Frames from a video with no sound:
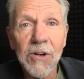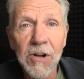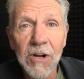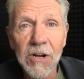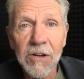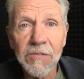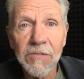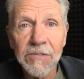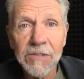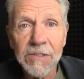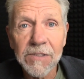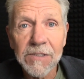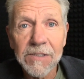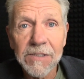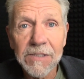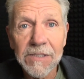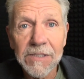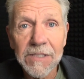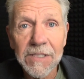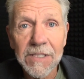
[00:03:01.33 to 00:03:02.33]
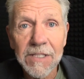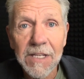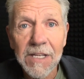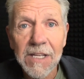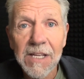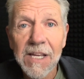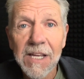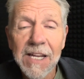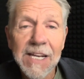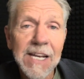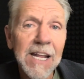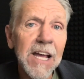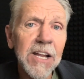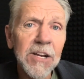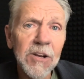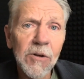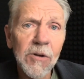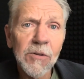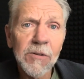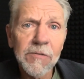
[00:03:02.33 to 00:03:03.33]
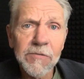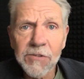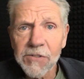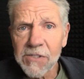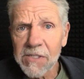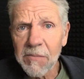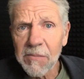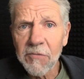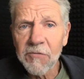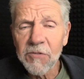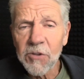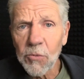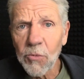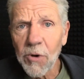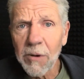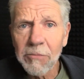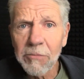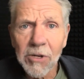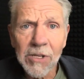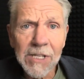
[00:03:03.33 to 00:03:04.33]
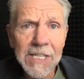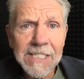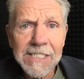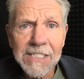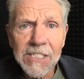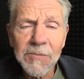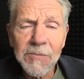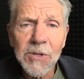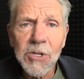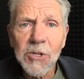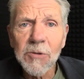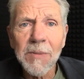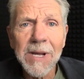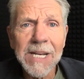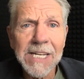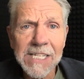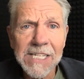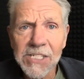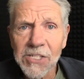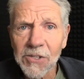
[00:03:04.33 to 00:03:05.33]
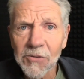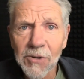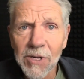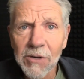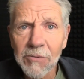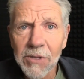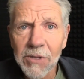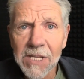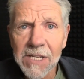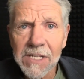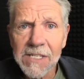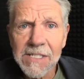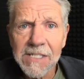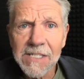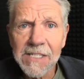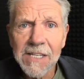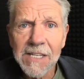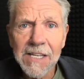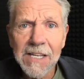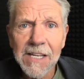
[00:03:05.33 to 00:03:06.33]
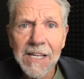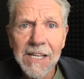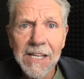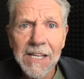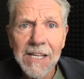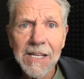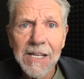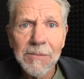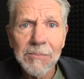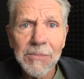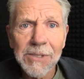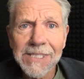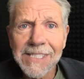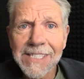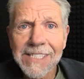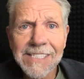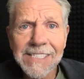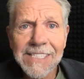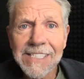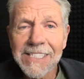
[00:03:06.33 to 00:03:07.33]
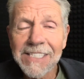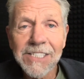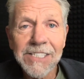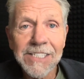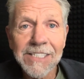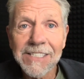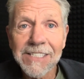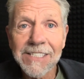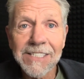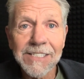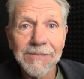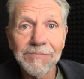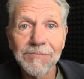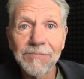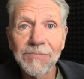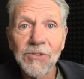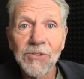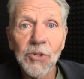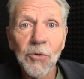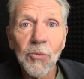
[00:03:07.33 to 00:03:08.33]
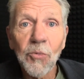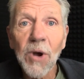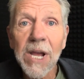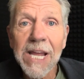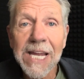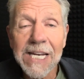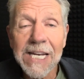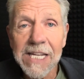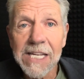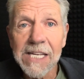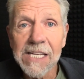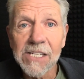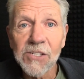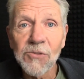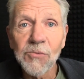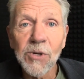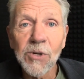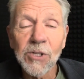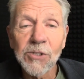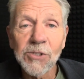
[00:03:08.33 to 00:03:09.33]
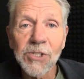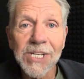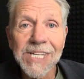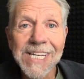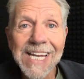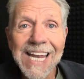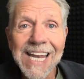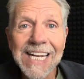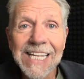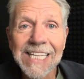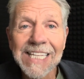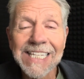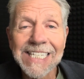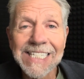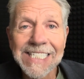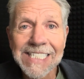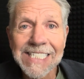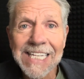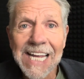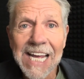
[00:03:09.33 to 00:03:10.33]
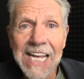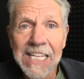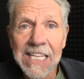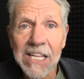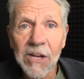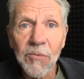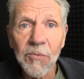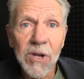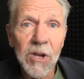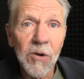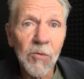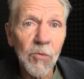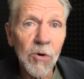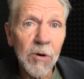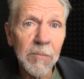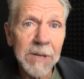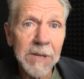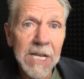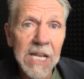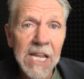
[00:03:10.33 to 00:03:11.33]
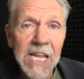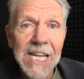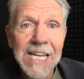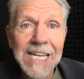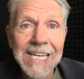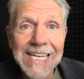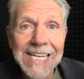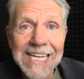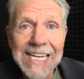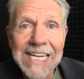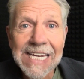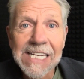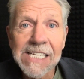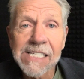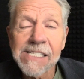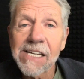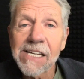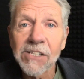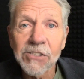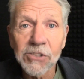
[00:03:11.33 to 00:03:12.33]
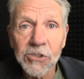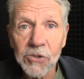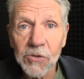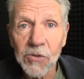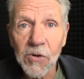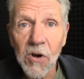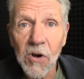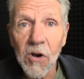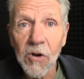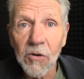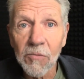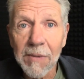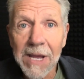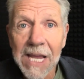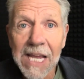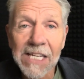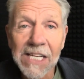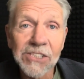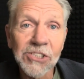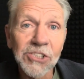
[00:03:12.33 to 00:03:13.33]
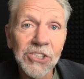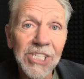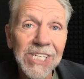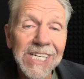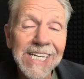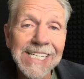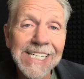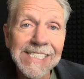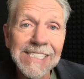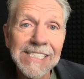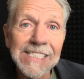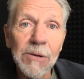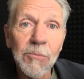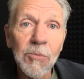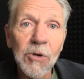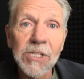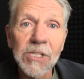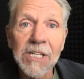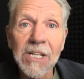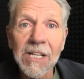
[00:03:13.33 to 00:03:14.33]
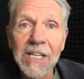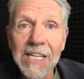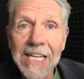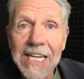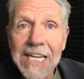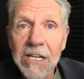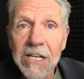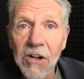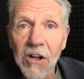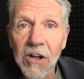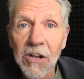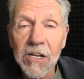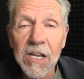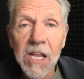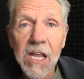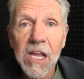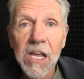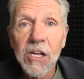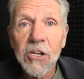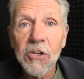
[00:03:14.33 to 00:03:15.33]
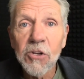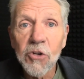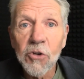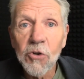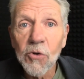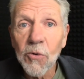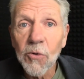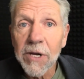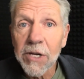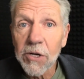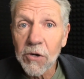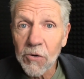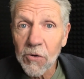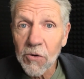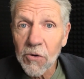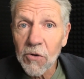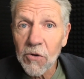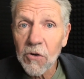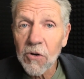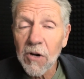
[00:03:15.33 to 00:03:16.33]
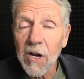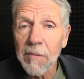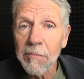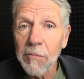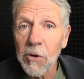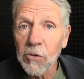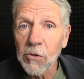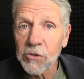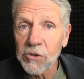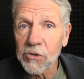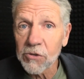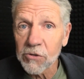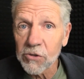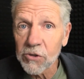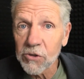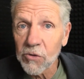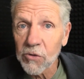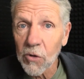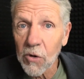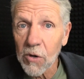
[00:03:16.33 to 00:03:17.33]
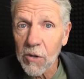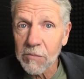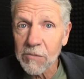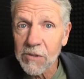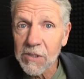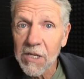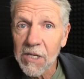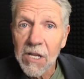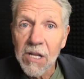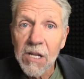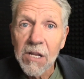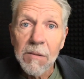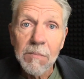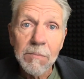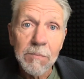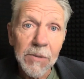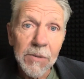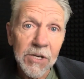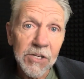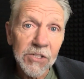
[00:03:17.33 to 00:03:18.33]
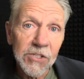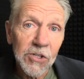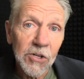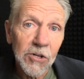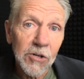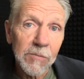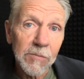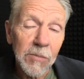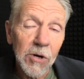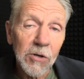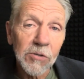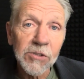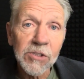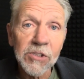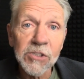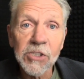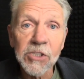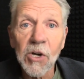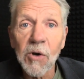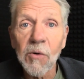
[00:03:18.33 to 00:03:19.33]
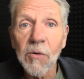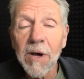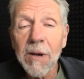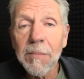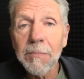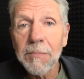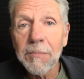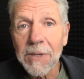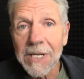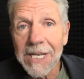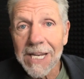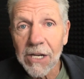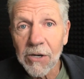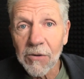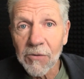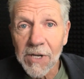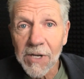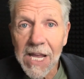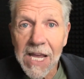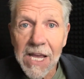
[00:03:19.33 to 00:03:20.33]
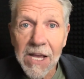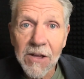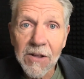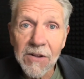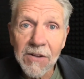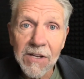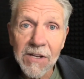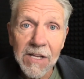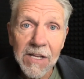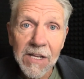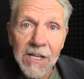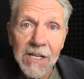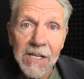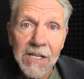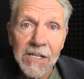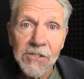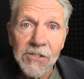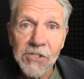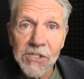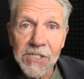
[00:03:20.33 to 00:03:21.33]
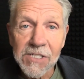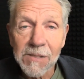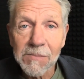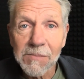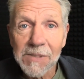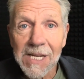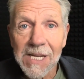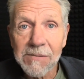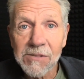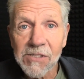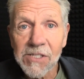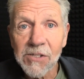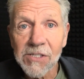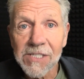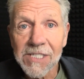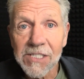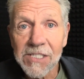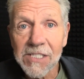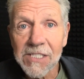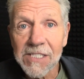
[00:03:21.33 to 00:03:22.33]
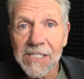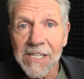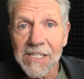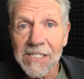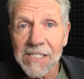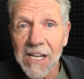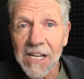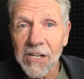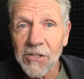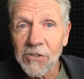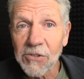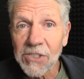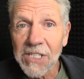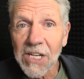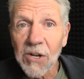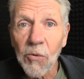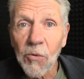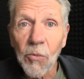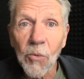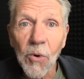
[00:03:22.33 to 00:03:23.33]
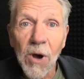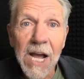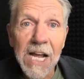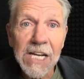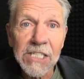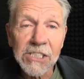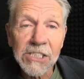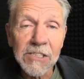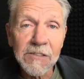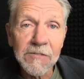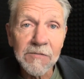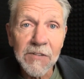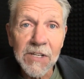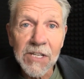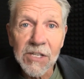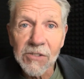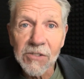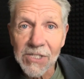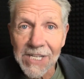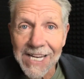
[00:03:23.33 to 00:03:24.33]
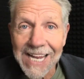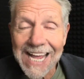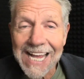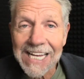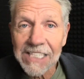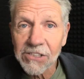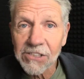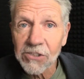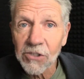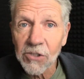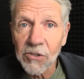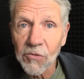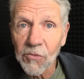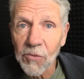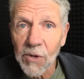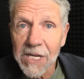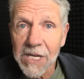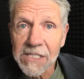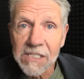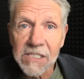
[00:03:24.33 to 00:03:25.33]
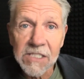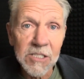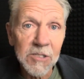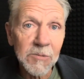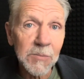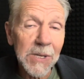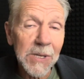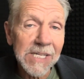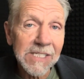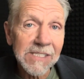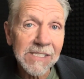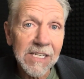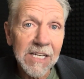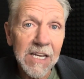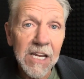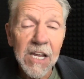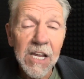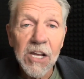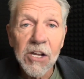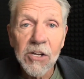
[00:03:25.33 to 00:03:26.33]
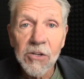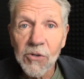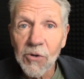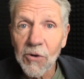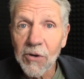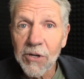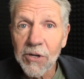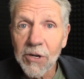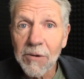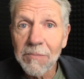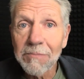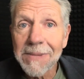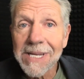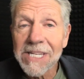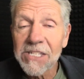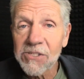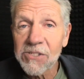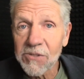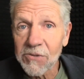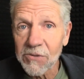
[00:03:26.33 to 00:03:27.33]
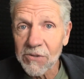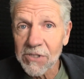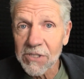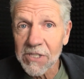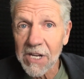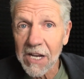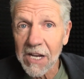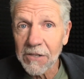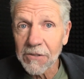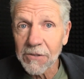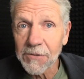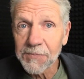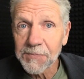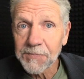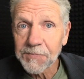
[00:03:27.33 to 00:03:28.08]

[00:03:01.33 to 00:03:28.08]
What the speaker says: off. And I know if some of you women are listening to me, you may disagree with this, but this is just the way it is. We are genetically designed that way. A woman needs a strong man. She needs someone to lean on during her emotional storms because her emotions go up and they go down. She sometimes doesn't understand why she feels and acts certain ways, especially during her menstrual cycle.